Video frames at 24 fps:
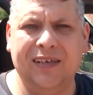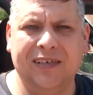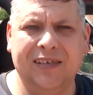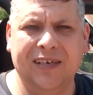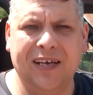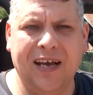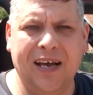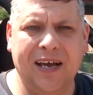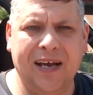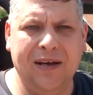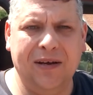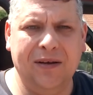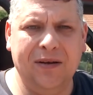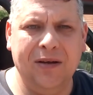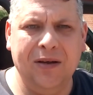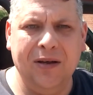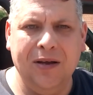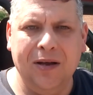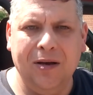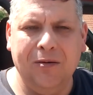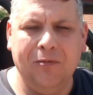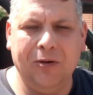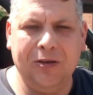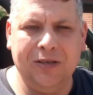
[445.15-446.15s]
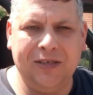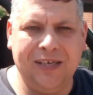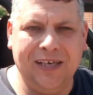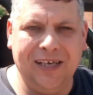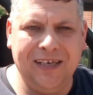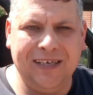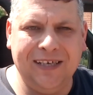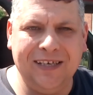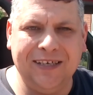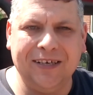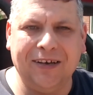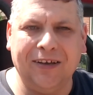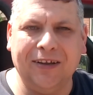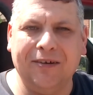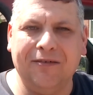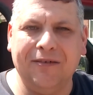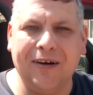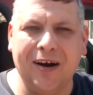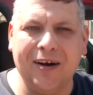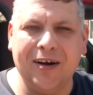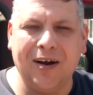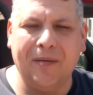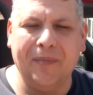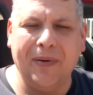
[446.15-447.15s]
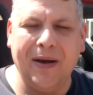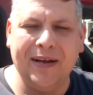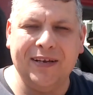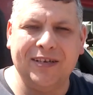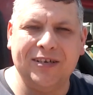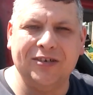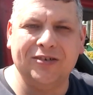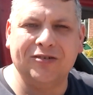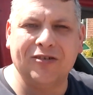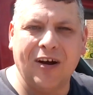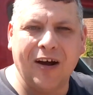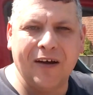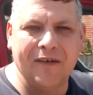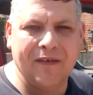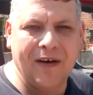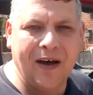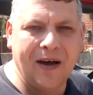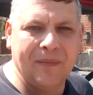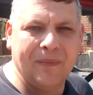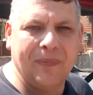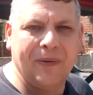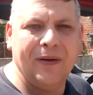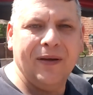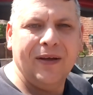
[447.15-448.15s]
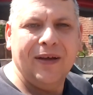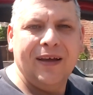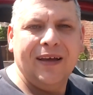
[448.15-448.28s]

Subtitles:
So once this is on the road, I'll be able to drive up,